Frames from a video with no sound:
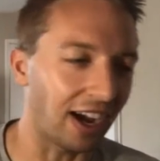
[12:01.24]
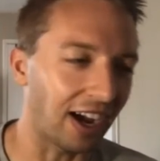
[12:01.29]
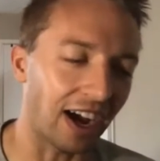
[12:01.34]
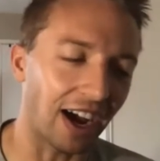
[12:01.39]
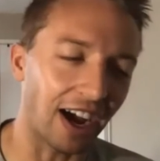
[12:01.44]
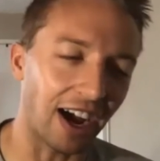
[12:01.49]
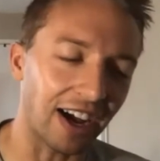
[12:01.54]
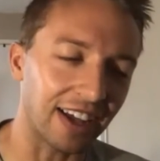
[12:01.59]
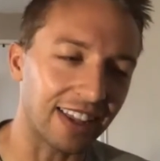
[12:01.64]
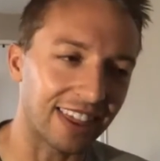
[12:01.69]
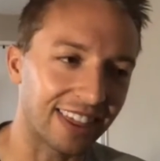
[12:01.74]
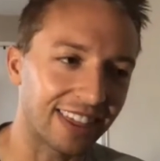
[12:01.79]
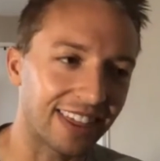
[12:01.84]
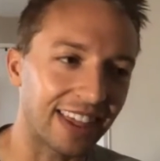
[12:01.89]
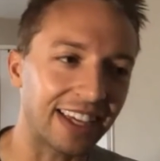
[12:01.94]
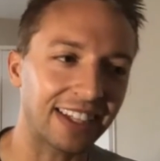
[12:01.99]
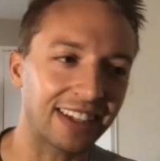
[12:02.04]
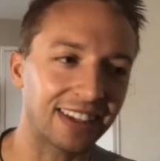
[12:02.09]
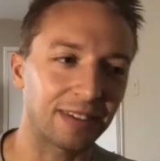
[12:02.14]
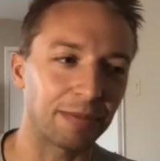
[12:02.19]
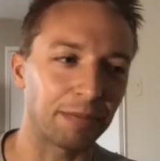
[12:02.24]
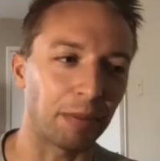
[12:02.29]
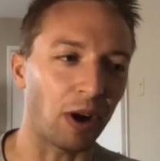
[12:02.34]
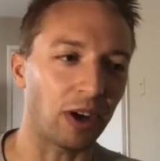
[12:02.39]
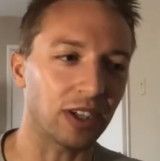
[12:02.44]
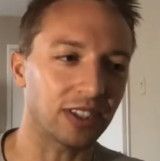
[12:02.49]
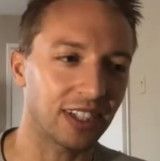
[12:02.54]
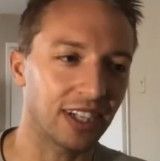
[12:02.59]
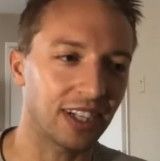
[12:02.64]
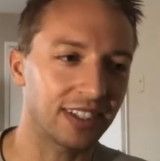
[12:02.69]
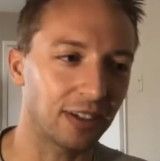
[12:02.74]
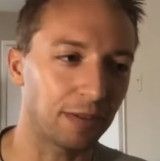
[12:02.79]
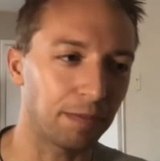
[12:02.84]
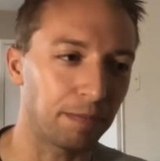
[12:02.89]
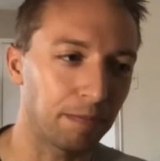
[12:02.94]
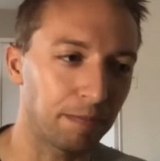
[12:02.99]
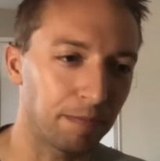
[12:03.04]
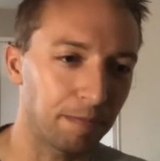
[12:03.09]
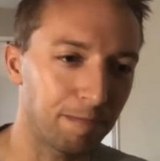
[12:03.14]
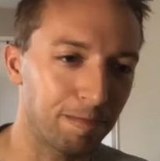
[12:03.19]
I think Boston ends up
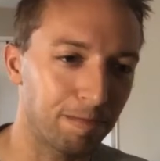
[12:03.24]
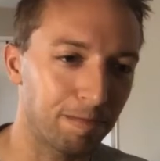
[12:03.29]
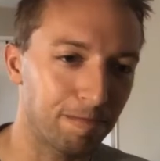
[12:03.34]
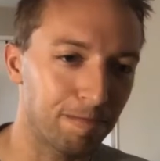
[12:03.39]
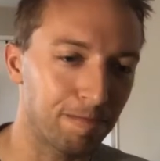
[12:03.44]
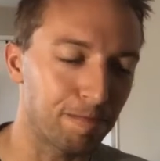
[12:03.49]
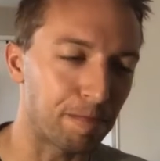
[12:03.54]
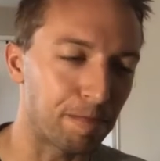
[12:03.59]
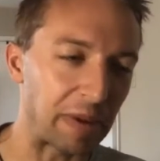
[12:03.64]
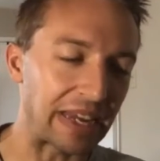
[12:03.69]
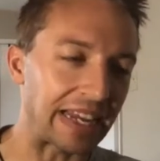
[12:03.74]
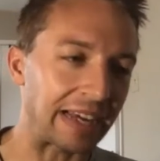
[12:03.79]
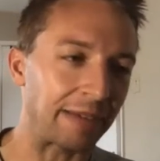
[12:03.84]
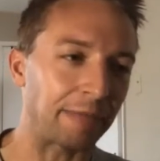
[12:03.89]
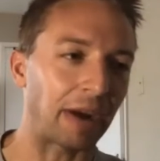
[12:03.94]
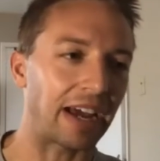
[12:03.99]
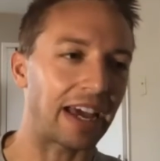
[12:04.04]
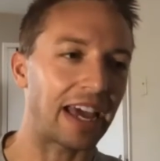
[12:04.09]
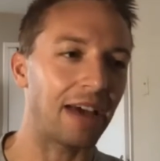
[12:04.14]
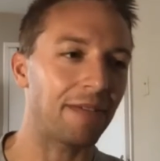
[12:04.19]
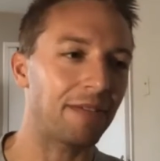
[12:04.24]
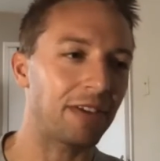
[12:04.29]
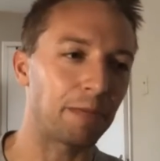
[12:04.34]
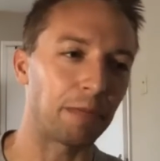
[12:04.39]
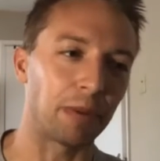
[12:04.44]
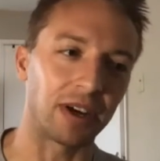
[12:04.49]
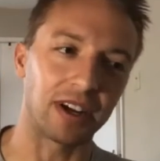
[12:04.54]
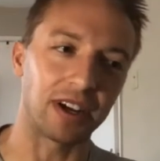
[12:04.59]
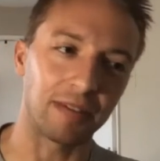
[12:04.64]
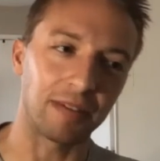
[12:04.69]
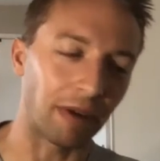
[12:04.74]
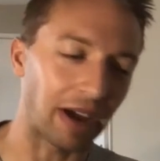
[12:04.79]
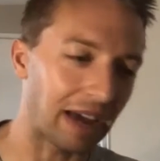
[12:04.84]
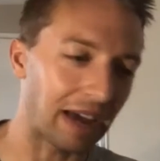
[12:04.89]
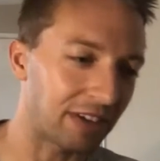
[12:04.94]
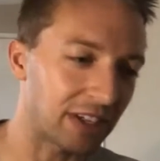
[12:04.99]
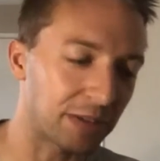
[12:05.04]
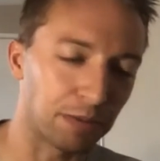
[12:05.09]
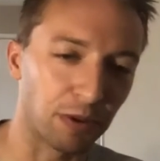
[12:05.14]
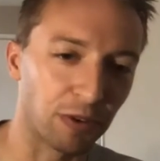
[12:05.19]
beating Miami, but
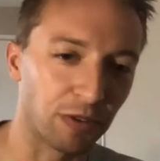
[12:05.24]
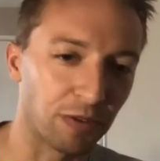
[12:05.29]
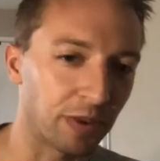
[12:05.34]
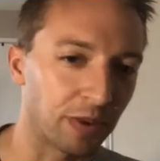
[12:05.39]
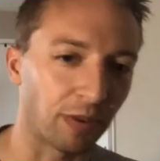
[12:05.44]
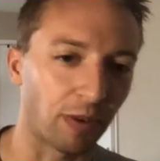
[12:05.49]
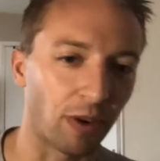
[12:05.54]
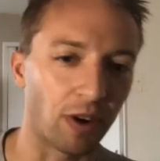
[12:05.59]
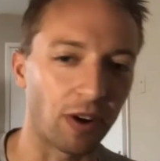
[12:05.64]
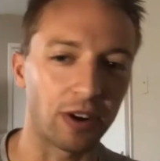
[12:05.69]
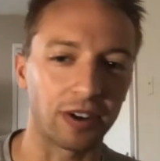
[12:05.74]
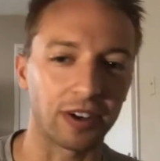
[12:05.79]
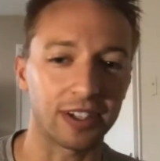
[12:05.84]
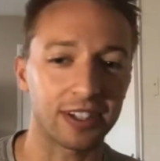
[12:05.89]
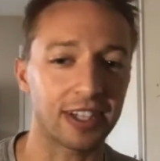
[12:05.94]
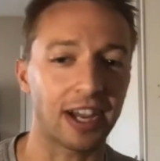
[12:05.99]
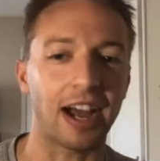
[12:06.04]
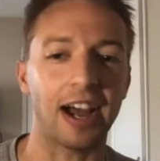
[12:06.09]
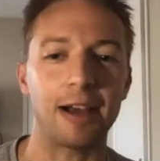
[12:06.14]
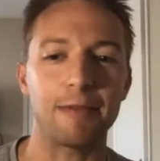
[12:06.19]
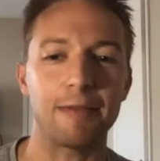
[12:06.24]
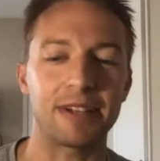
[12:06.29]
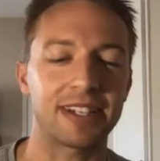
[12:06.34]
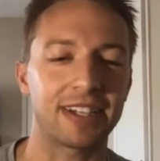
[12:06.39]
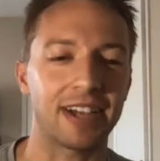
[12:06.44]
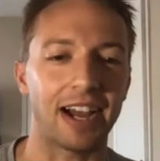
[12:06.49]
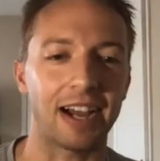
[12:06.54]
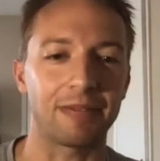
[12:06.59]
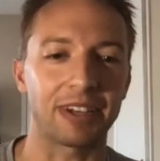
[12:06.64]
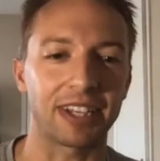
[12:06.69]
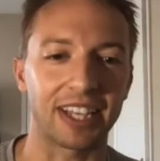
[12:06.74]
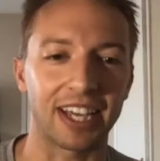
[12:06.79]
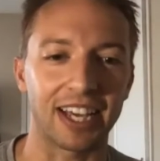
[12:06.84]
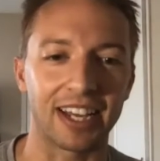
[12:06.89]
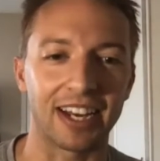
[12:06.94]
Miami's proven me wrong time and time again.